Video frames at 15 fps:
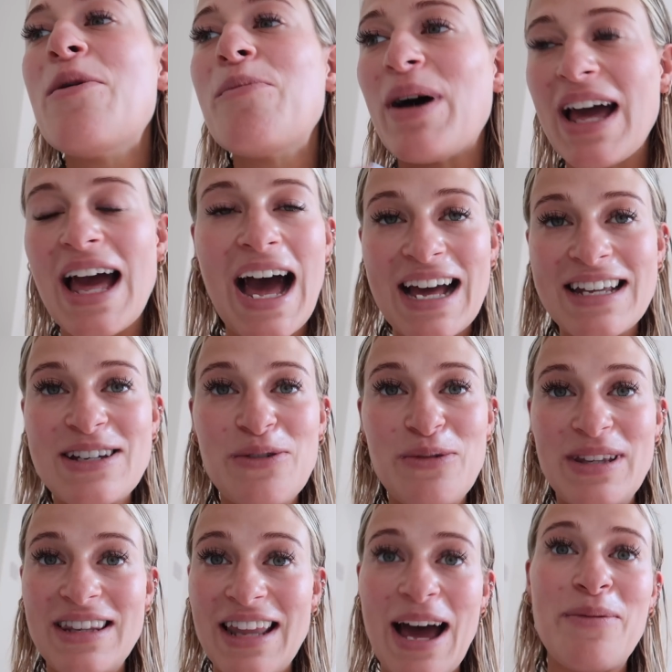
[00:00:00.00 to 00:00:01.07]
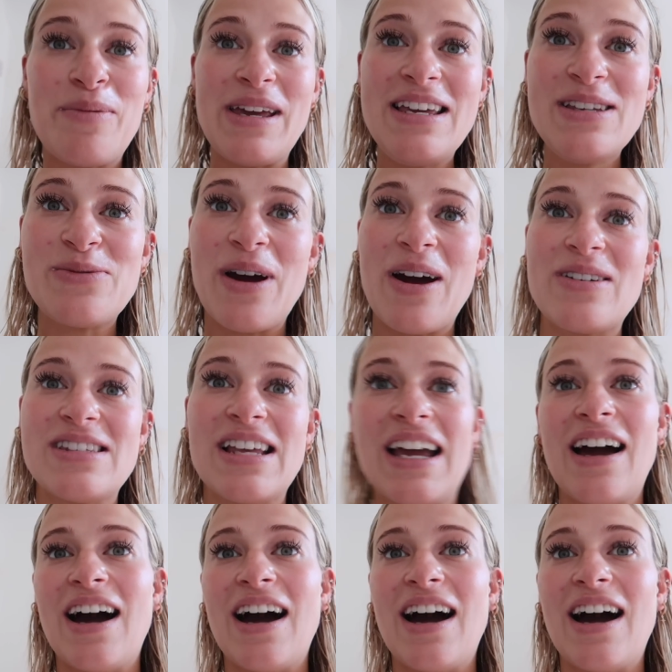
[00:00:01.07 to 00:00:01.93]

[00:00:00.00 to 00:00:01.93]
But I had it with nappies where I was like,